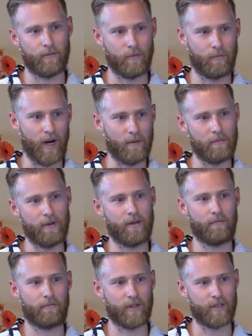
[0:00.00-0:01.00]
would probably be
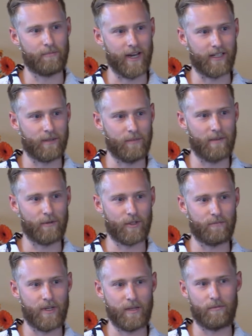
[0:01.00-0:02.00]
respected by
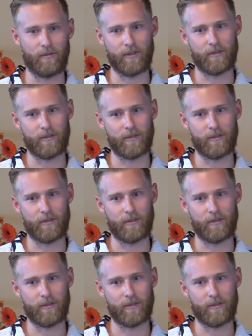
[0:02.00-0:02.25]
most people,